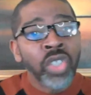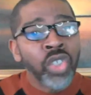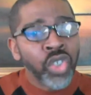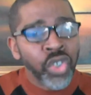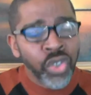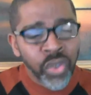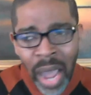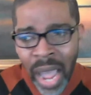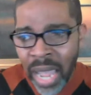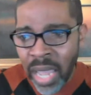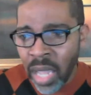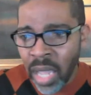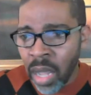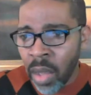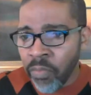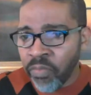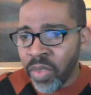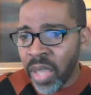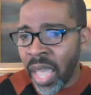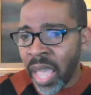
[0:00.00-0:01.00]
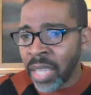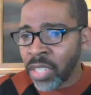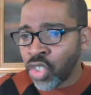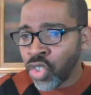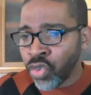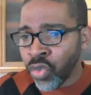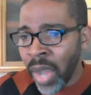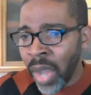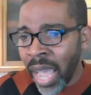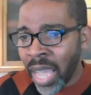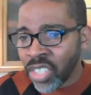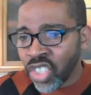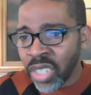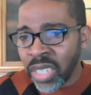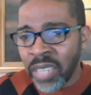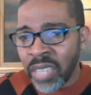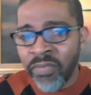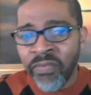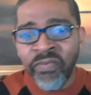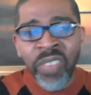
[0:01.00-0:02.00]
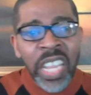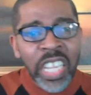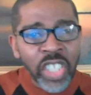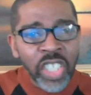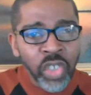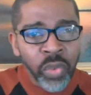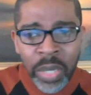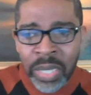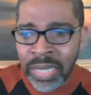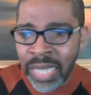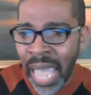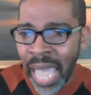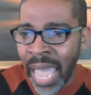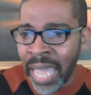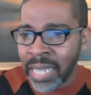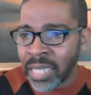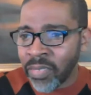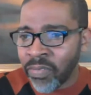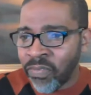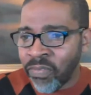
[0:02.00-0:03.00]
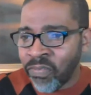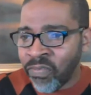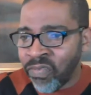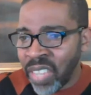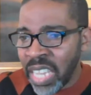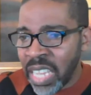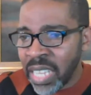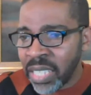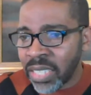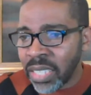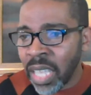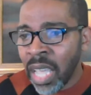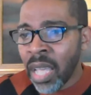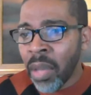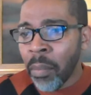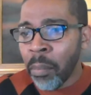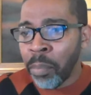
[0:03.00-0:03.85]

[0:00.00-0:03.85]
triumph and tragedy, victories and defeats,